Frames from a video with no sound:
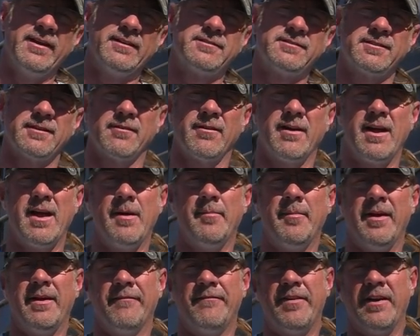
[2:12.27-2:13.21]

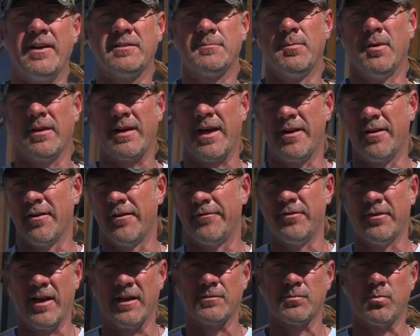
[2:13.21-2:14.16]
Instagram and Facebook. I don't know if
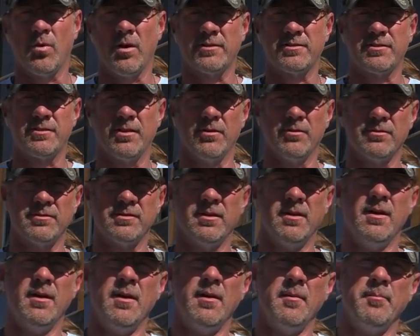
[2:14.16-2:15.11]
you guys watch those,
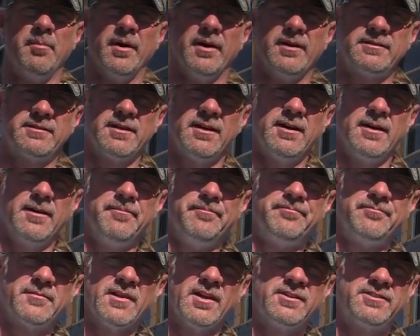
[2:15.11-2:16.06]
but uh,
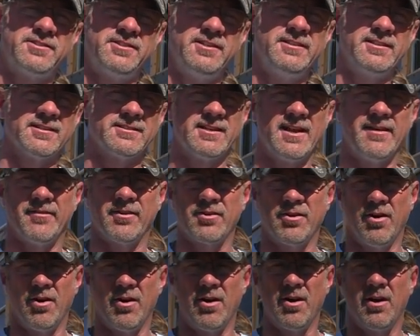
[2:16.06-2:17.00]
she doesn't have a
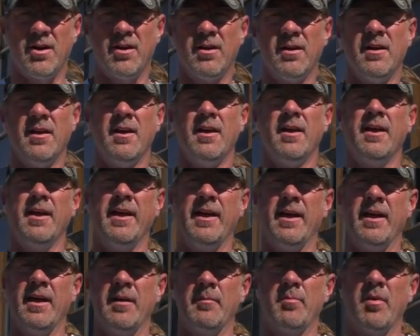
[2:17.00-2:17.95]
car,
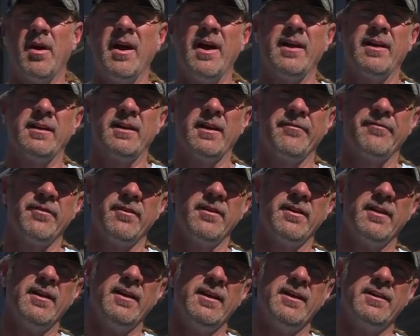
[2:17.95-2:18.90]
and Brian
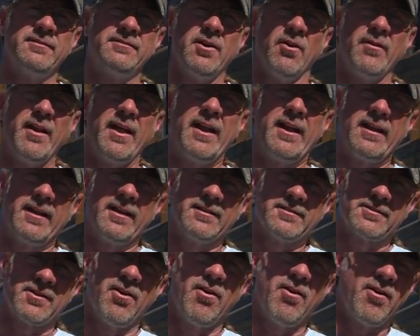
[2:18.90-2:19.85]
Gifford is donating
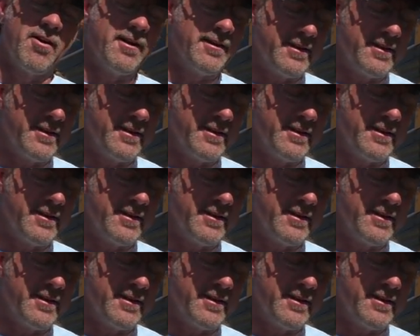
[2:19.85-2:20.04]
his car.